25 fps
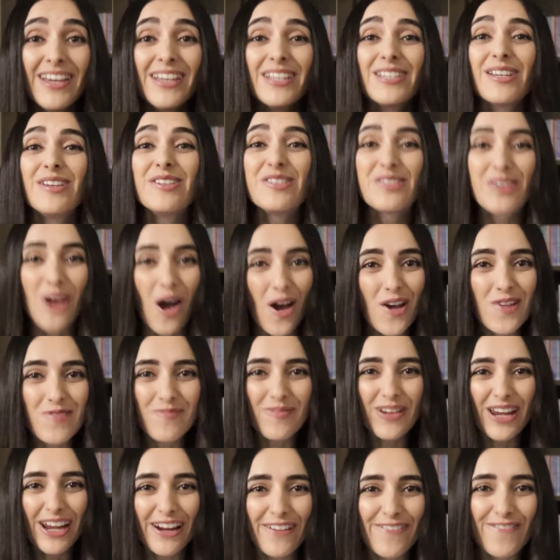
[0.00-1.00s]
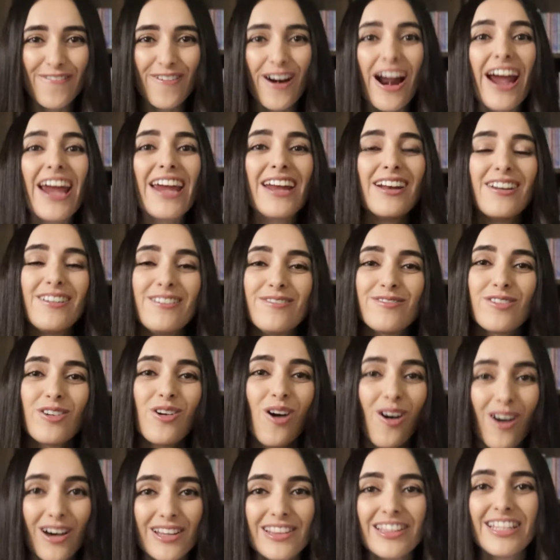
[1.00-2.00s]
So don't be afraid of
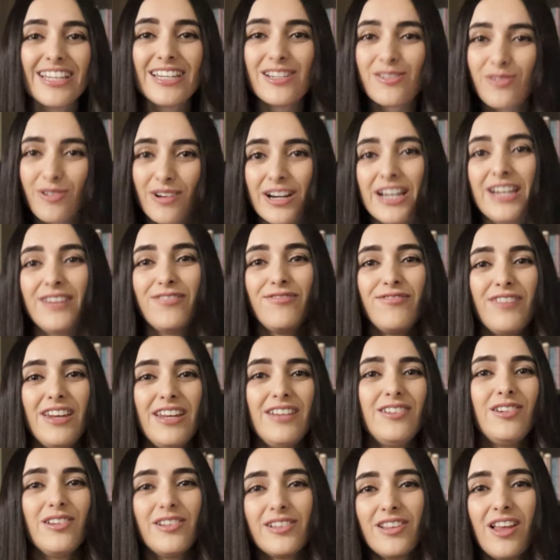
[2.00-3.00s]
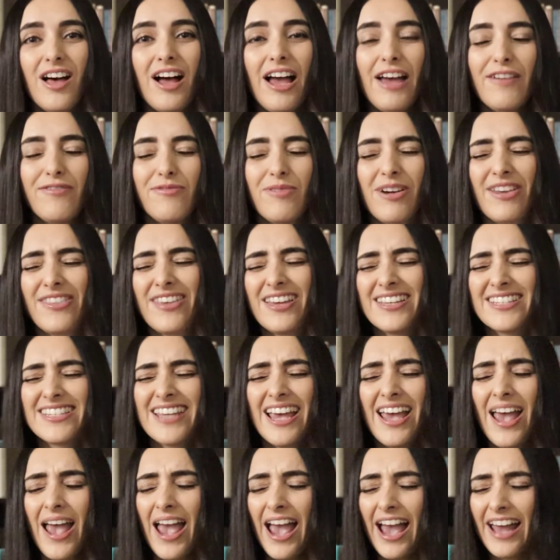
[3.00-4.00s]
godly grief in your life where there's
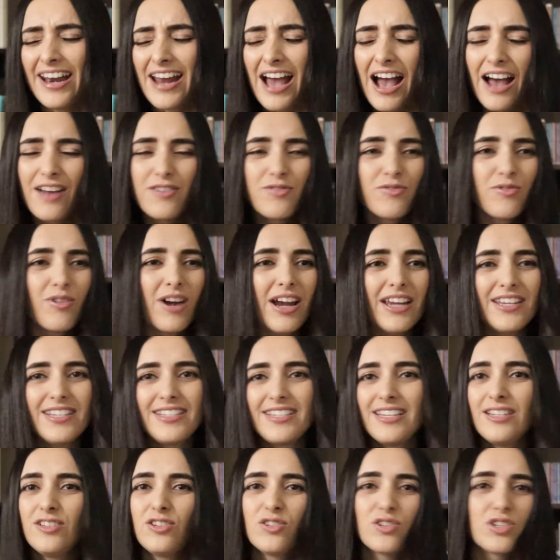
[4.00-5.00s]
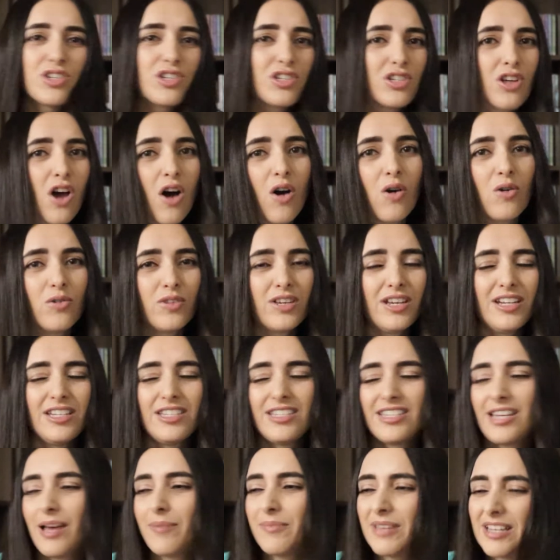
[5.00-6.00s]
an unrest in your soul that
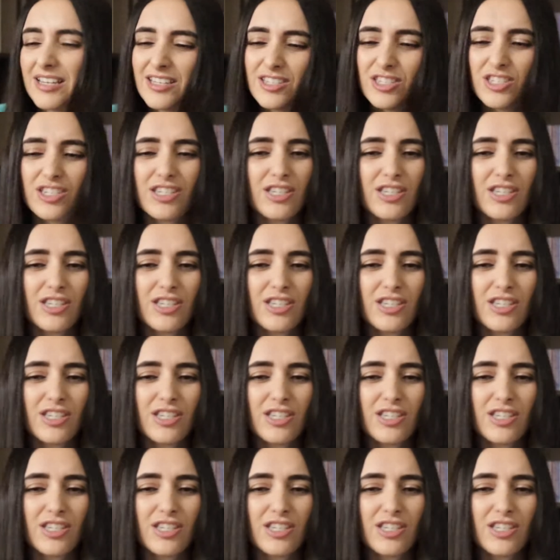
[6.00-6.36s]
is something is